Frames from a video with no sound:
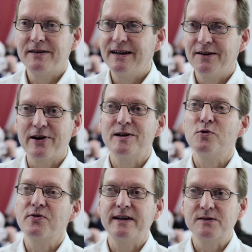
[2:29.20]
of the
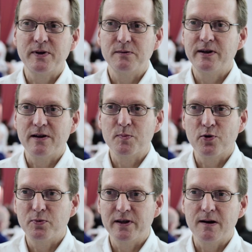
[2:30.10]
incredible things with, with, our,
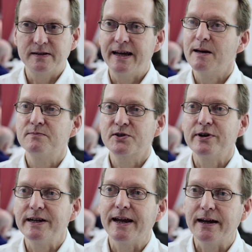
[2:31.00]
with our DM
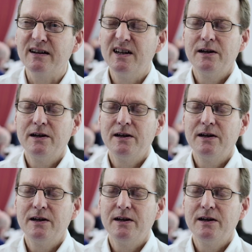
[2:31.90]
screening.